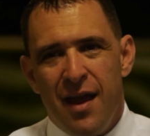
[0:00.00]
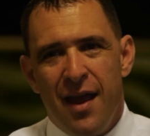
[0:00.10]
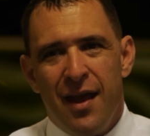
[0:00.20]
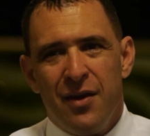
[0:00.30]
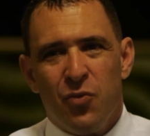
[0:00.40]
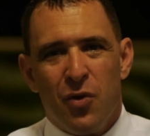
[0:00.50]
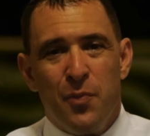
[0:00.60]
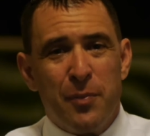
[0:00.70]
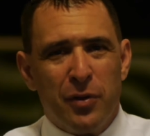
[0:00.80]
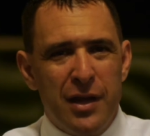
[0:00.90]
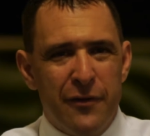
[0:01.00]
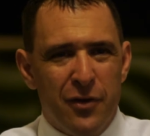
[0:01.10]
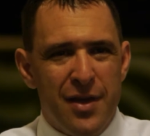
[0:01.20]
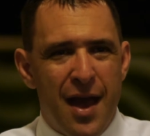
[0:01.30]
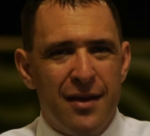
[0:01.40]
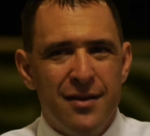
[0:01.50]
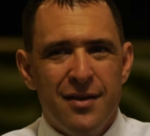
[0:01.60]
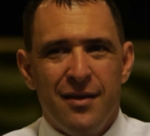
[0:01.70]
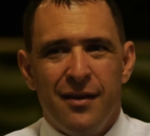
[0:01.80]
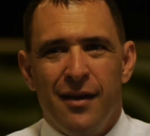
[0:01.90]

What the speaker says: And we're a big believer that